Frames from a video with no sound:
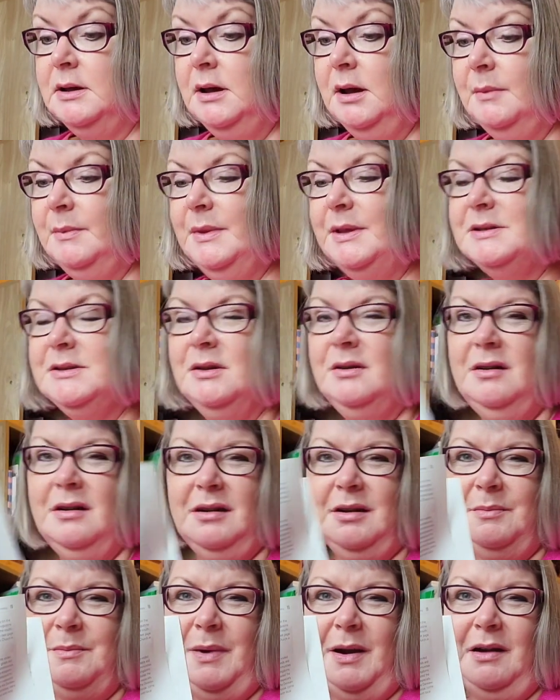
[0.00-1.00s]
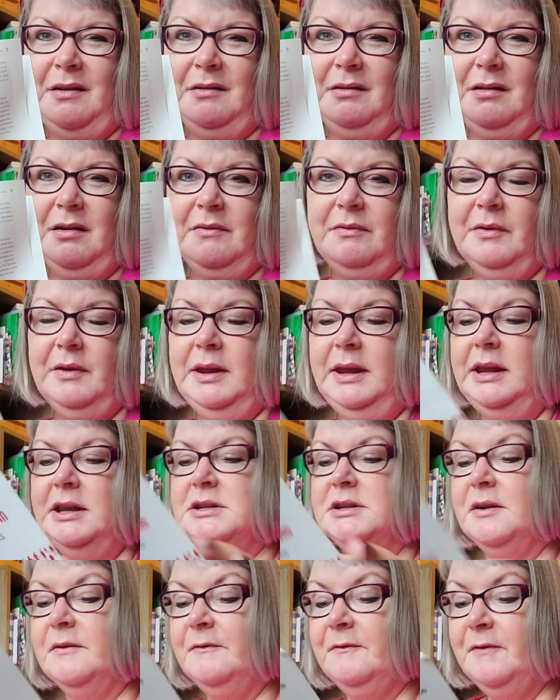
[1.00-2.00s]
and there's something like a paragraph on
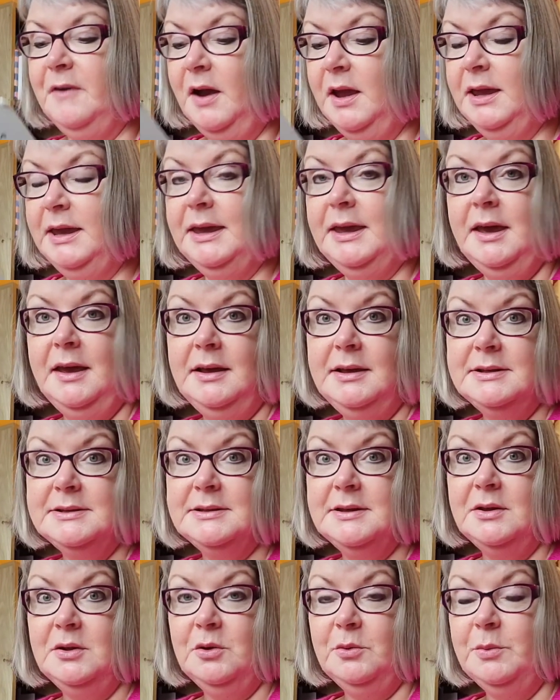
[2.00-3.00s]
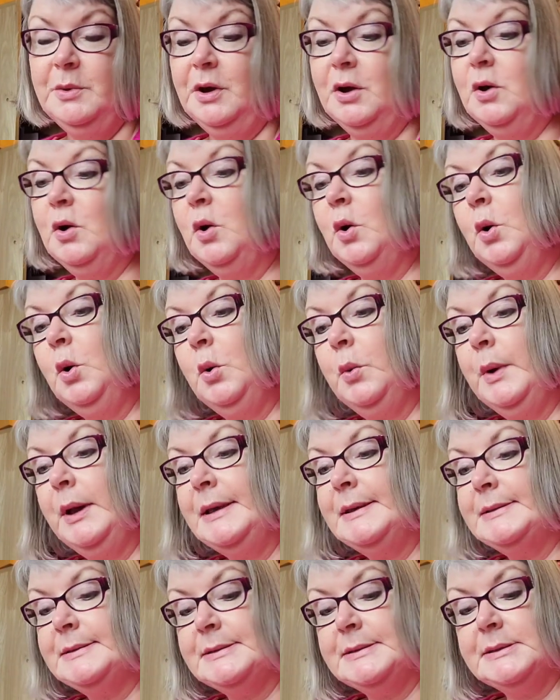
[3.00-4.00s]
each, the Vikings, the Norman
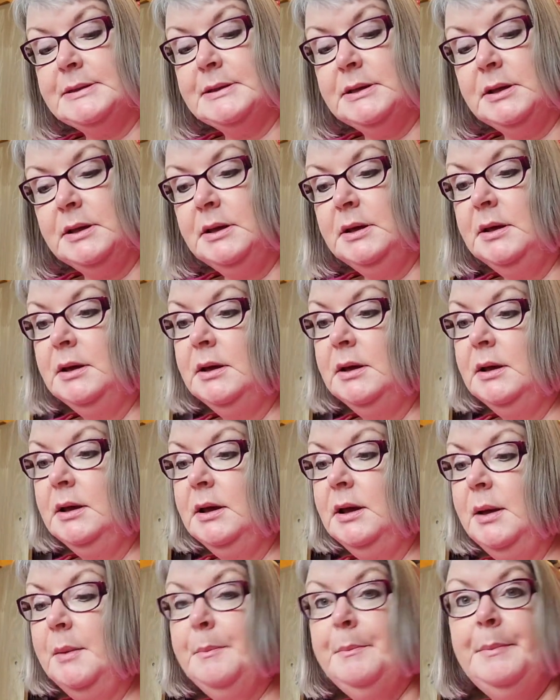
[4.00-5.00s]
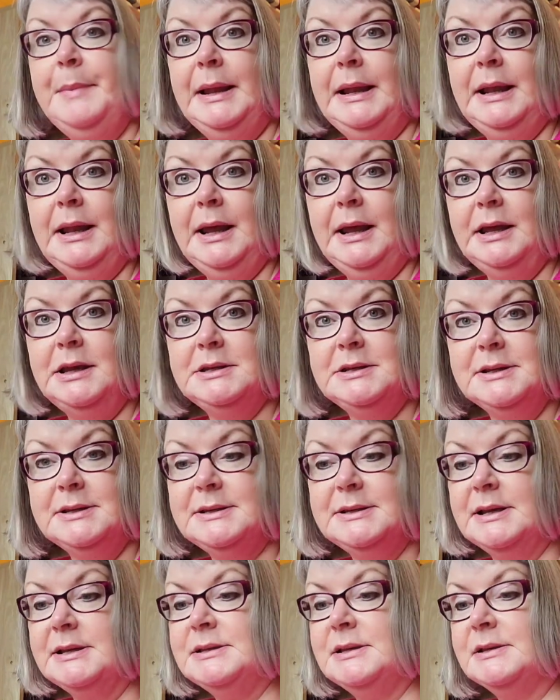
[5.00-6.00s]
Conquest, Middle Ages,
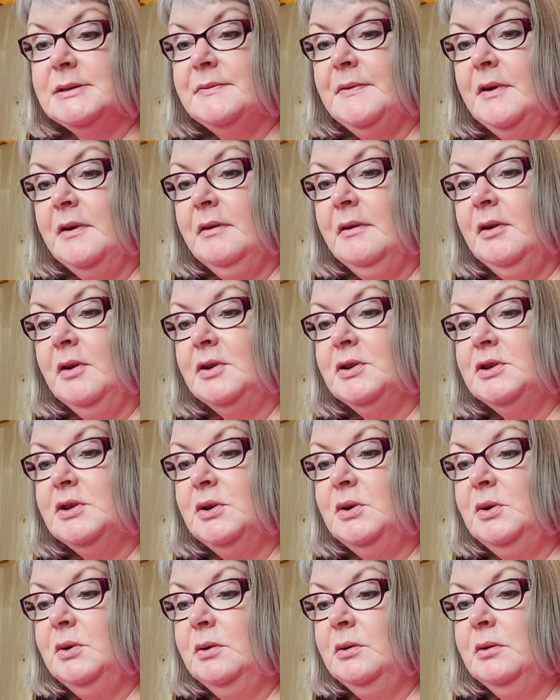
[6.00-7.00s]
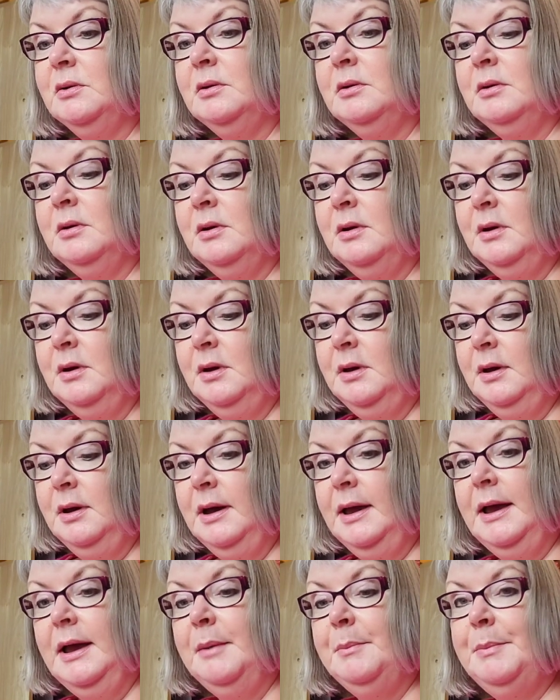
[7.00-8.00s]
that's as far I got to,
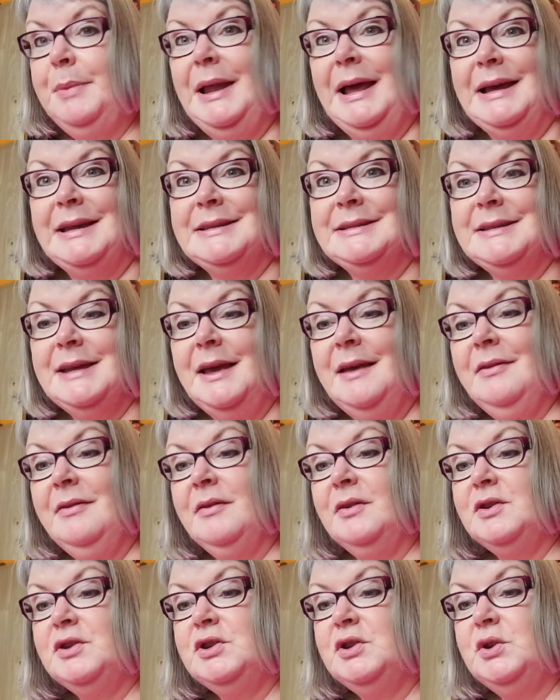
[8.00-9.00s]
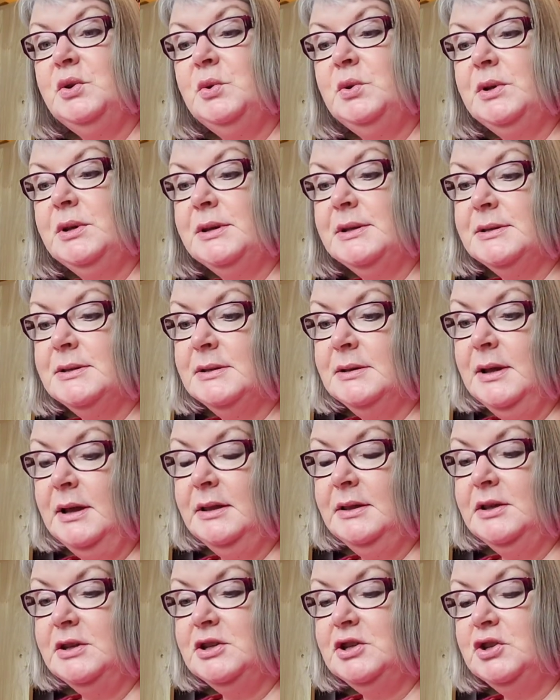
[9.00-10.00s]
Black Death, Tudors
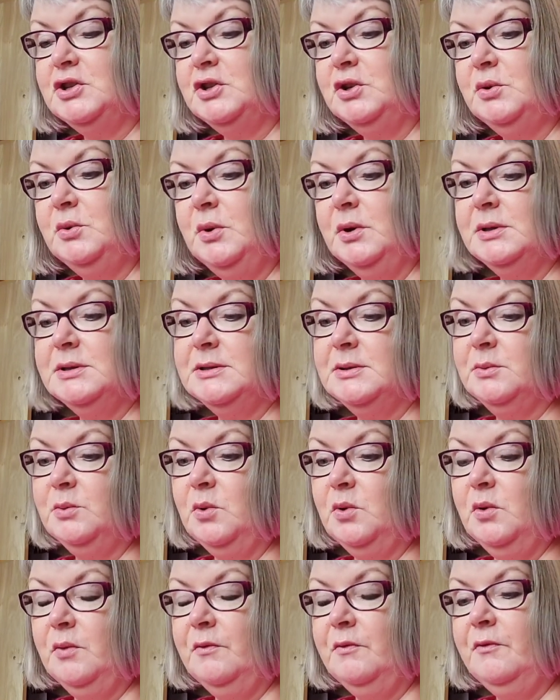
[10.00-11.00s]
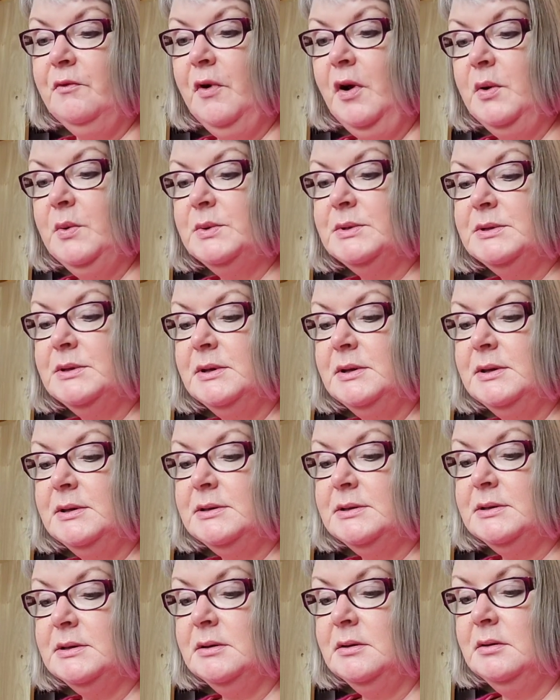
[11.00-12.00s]
and the Stuarts, the War of
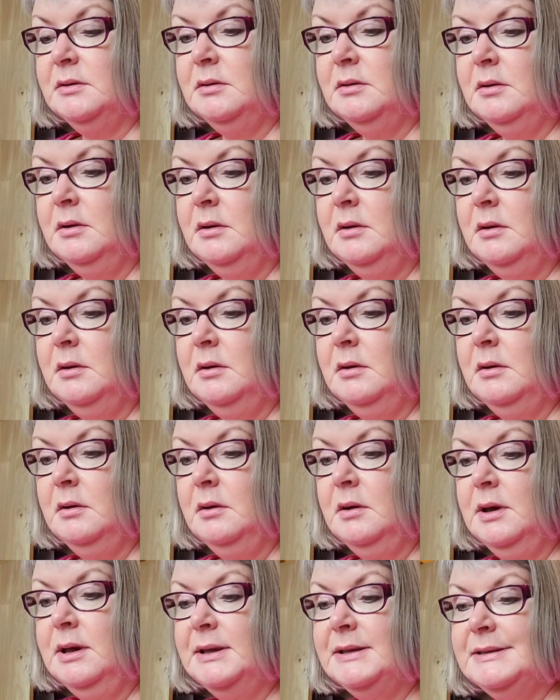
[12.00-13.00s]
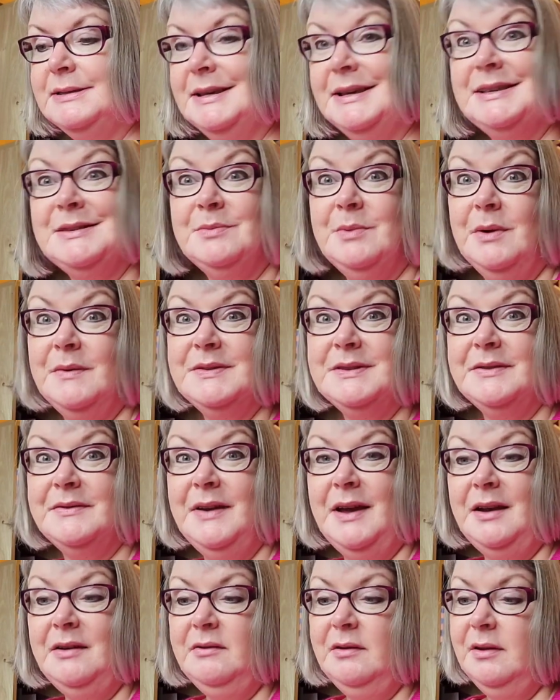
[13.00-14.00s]
Roses, Six Wives of
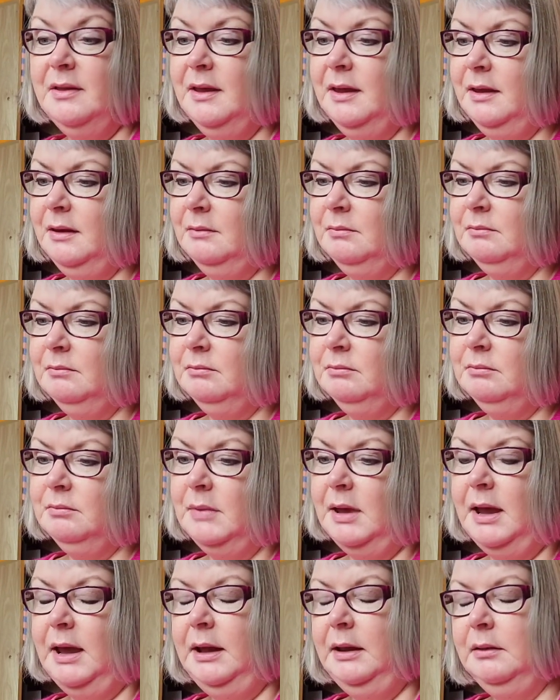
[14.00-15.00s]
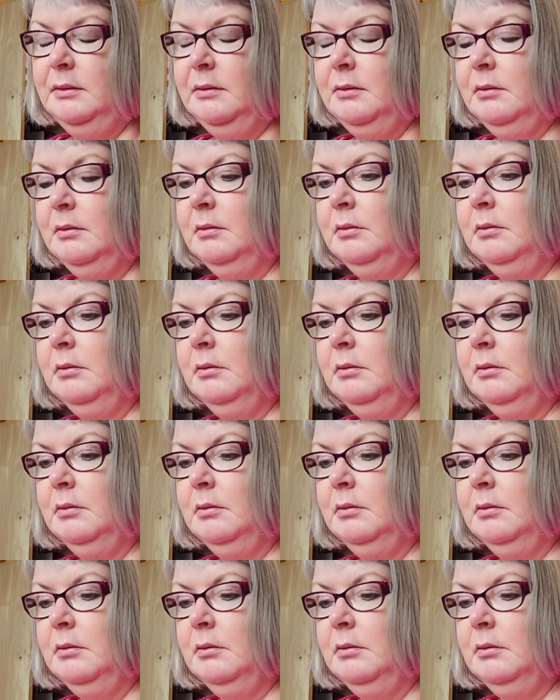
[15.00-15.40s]
Henry the Eighth,